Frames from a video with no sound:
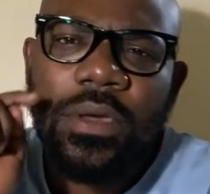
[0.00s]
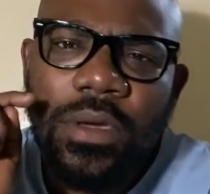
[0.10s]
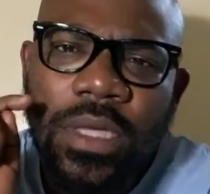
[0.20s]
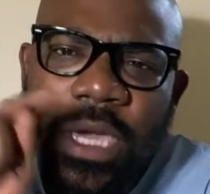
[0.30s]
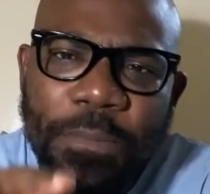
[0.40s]

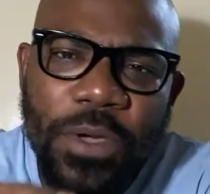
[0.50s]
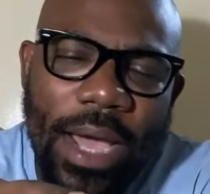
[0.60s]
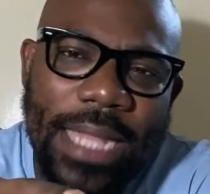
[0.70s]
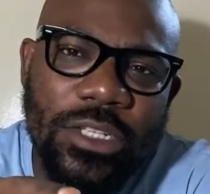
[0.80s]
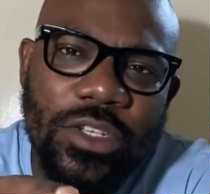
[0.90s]
Keep your
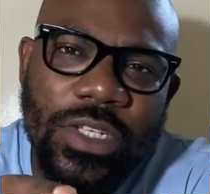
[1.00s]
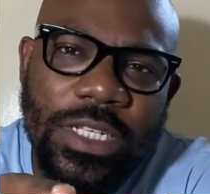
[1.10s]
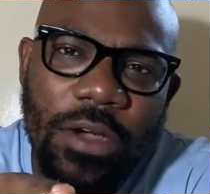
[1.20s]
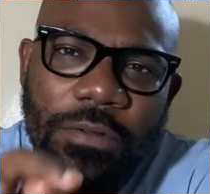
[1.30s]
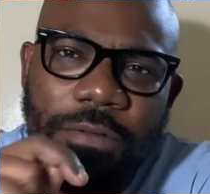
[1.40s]
hand to
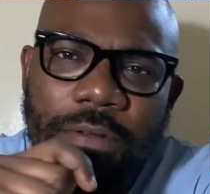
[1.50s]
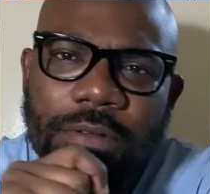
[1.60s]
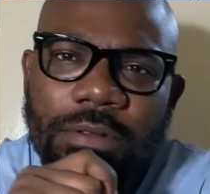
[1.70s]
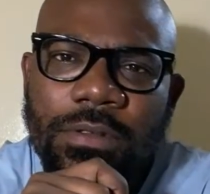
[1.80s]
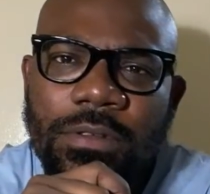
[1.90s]
yourself.
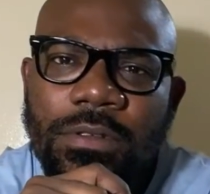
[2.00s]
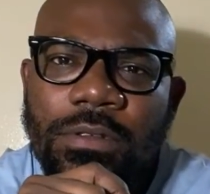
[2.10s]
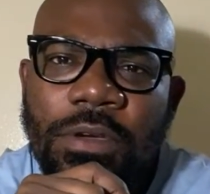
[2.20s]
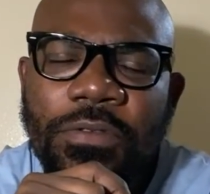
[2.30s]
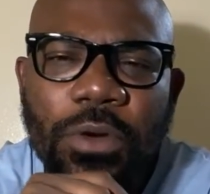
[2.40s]

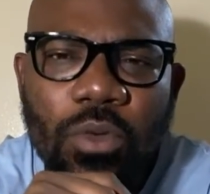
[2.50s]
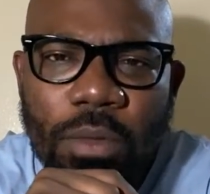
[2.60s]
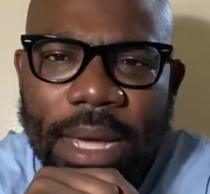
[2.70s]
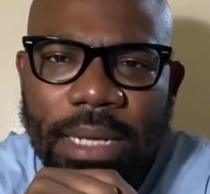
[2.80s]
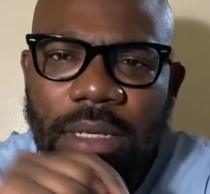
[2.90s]
If you're a
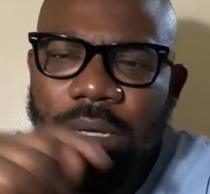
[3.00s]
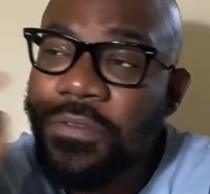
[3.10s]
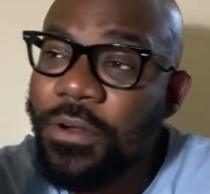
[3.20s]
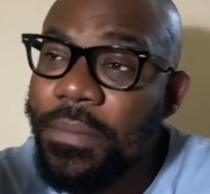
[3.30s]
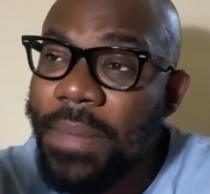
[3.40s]
woman, if
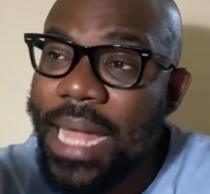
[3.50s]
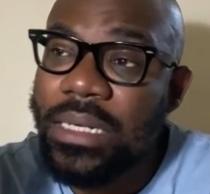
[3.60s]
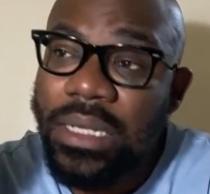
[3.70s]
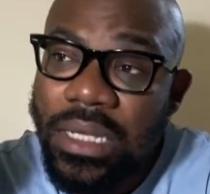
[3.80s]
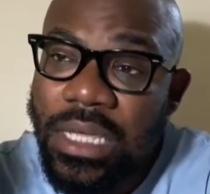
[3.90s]
you're a
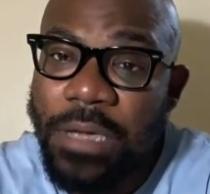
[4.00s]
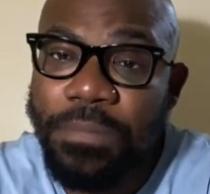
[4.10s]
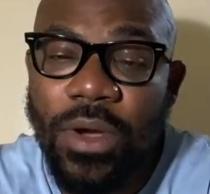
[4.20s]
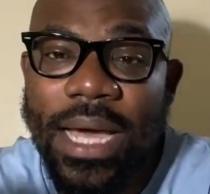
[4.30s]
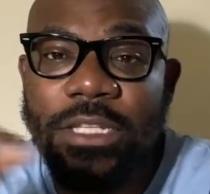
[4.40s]
man, keep
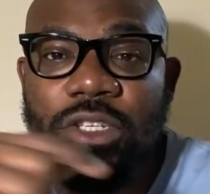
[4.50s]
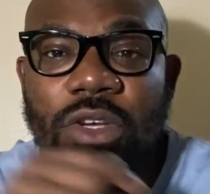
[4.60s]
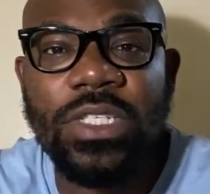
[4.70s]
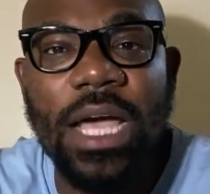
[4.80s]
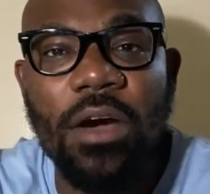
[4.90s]
your hand to
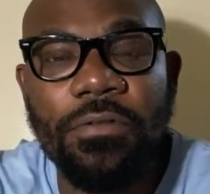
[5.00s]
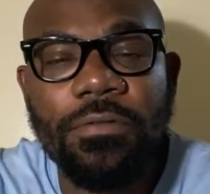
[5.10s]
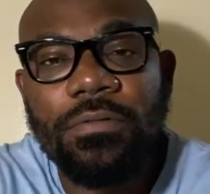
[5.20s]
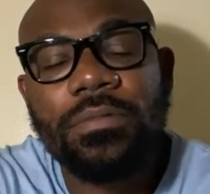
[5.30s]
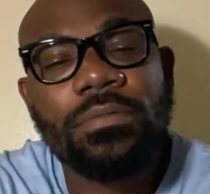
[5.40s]

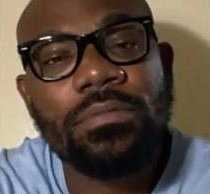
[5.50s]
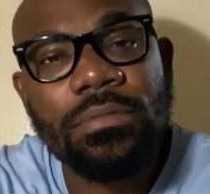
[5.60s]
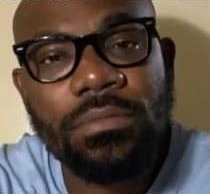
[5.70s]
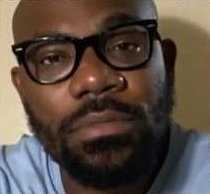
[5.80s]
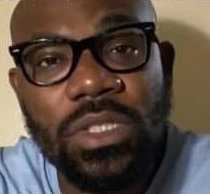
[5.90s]
yourself.
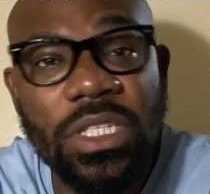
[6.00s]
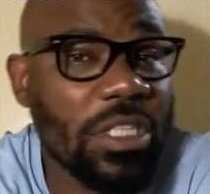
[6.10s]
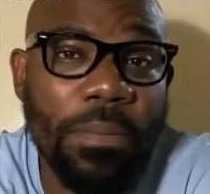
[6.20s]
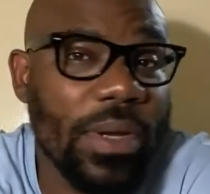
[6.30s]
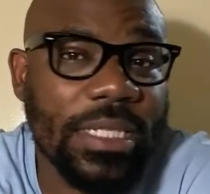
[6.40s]
It's as
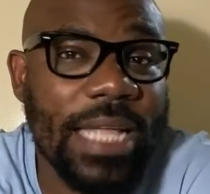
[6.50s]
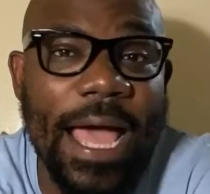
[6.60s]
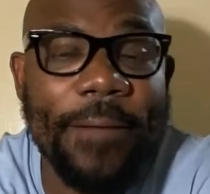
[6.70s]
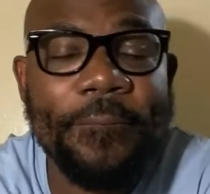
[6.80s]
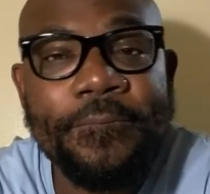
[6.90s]
simple as
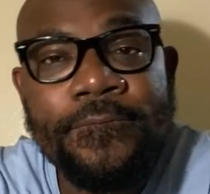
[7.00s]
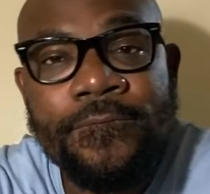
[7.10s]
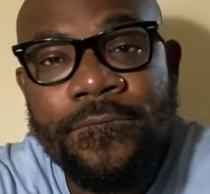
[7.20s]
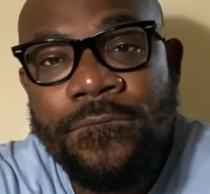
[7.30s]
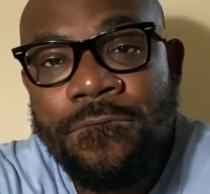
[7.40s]
that.
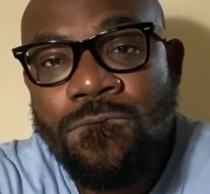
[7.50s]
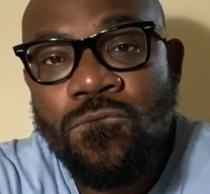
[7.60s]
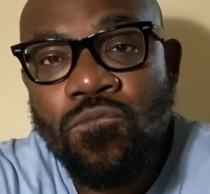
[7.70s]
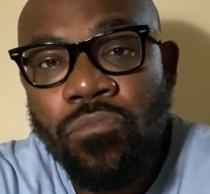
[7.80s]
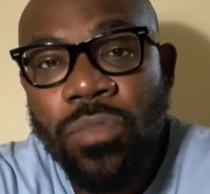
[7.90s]

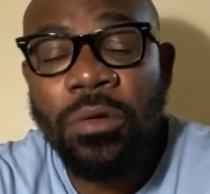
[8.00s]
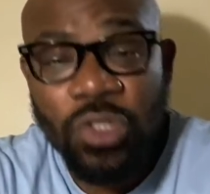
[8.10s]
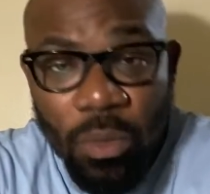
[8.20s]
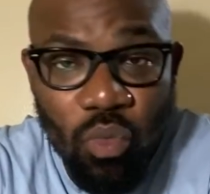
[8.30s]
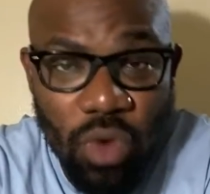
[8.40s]

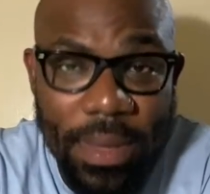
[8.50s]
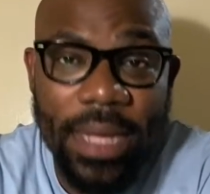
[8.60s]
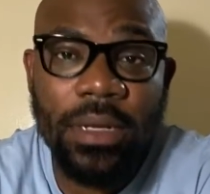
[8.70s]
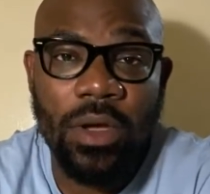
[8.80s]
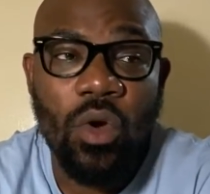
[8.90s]
Some
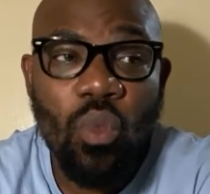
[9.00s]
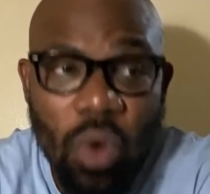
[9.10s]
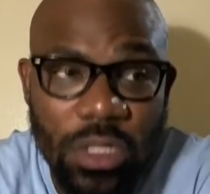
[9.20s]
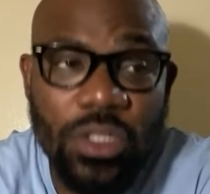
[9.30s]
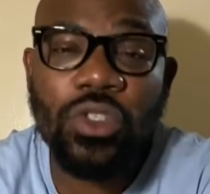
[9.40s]
women
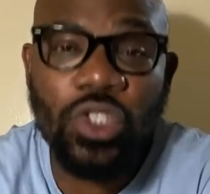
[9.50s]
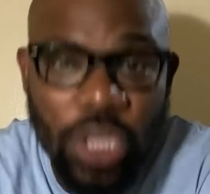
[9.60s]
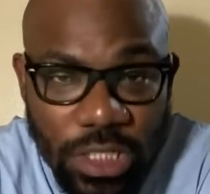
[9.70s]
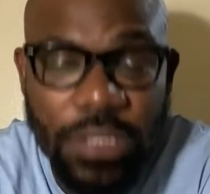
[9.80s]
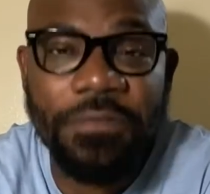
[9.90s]
want to
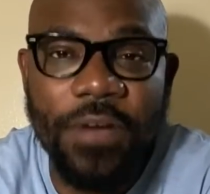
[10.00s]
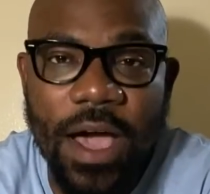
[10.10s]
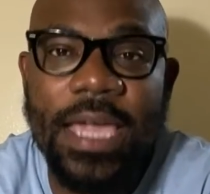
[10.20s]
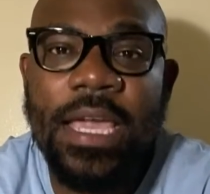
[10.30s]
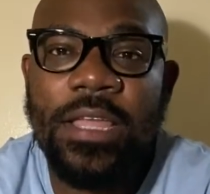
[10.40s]

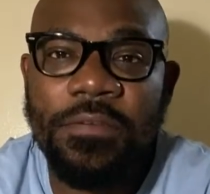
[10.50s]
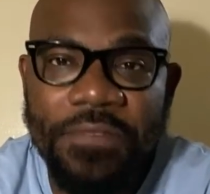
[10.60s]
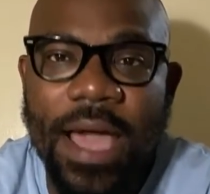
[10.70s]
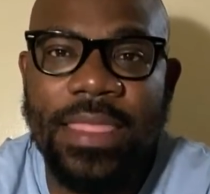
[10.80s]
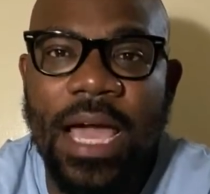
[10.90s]
justify the
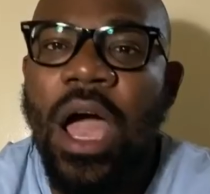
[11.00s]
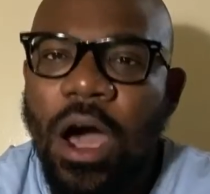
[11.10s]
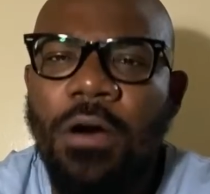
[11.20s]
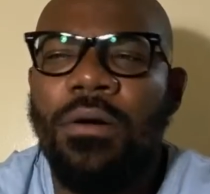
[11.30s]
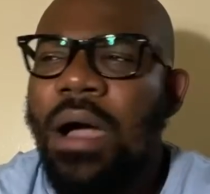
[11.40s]
fact that,
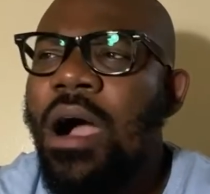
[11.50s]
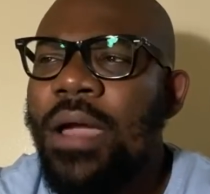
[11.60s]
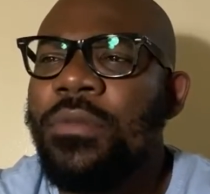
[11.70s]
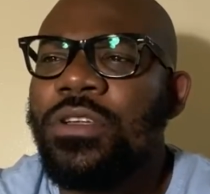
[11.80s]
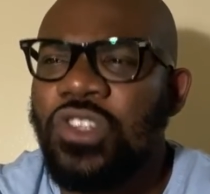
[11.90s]

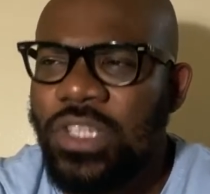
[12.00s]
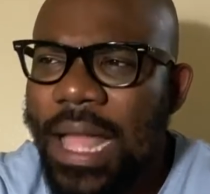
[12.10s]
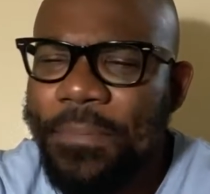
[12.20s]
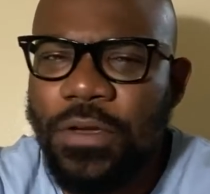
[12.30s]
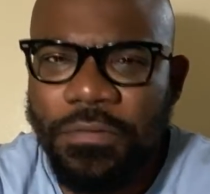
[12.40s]
I'm going to
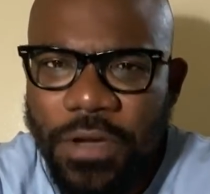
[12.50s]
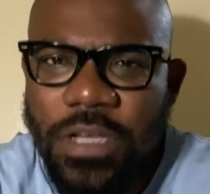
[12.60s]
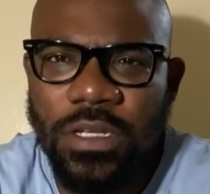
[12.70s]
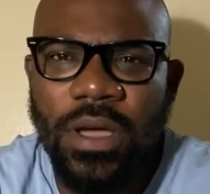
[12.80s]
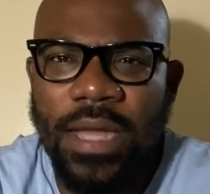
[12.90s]
slap your
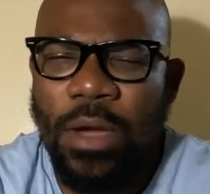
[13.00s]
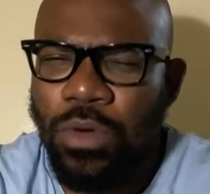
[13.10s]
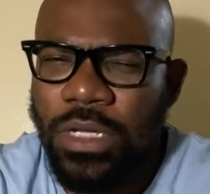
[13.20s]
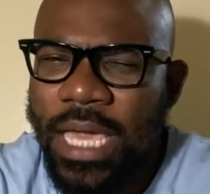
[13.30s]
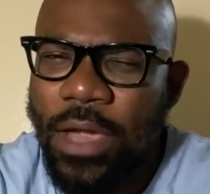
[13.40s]
face and I
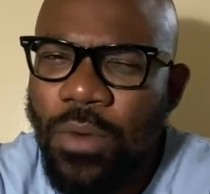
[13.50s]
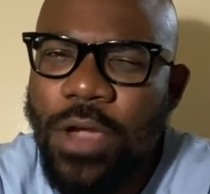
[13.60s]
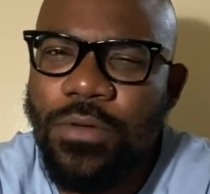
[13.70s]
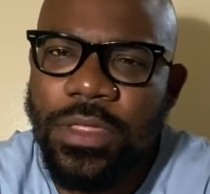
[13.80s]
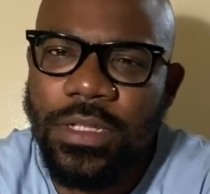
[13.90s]
want to get away
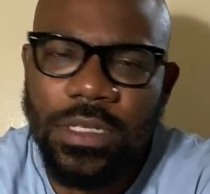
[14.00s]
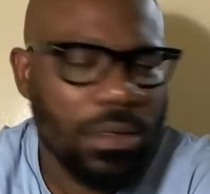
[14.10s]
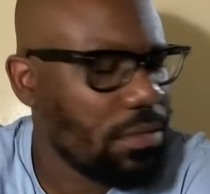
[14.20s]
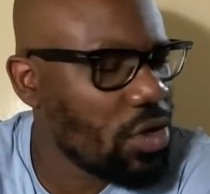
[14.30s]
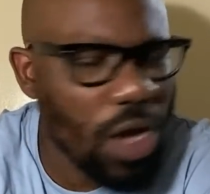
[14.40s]
with it.
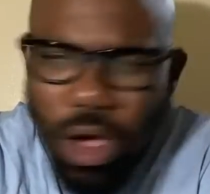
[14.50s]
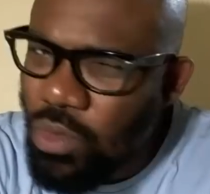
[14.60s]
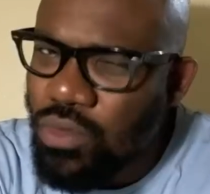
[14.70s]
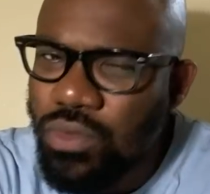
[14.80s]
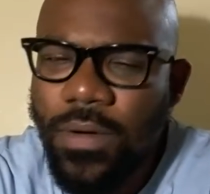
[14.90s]

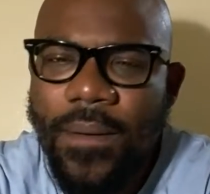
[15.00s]
No.